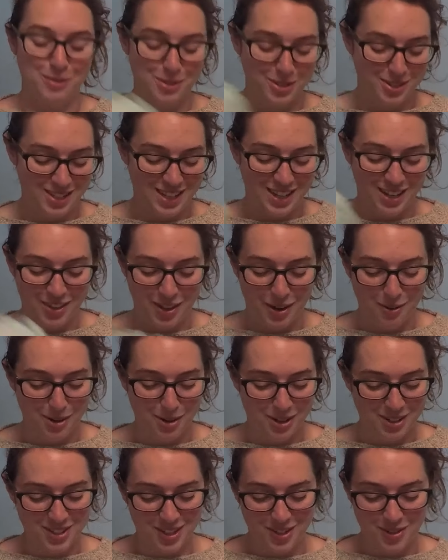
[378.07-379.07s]
We'll see how that
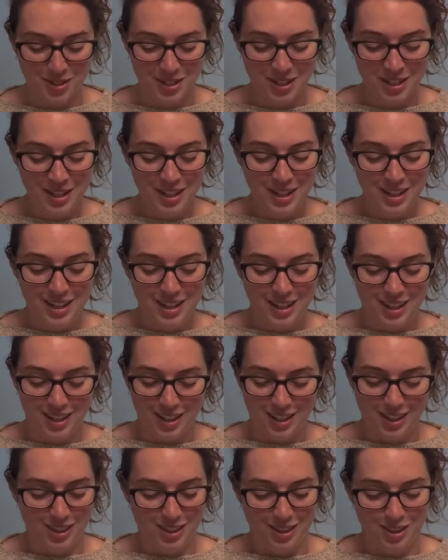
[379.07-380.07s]
works out
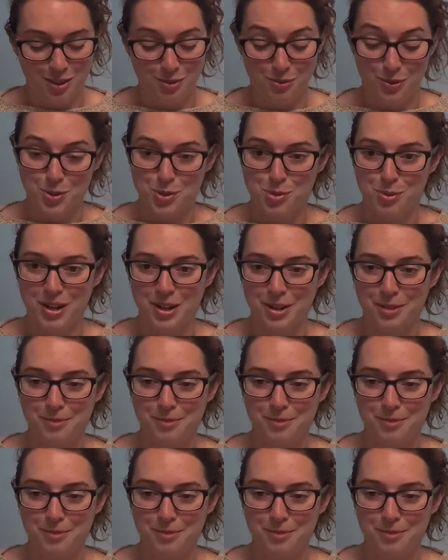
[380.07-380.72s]
in the full sweater.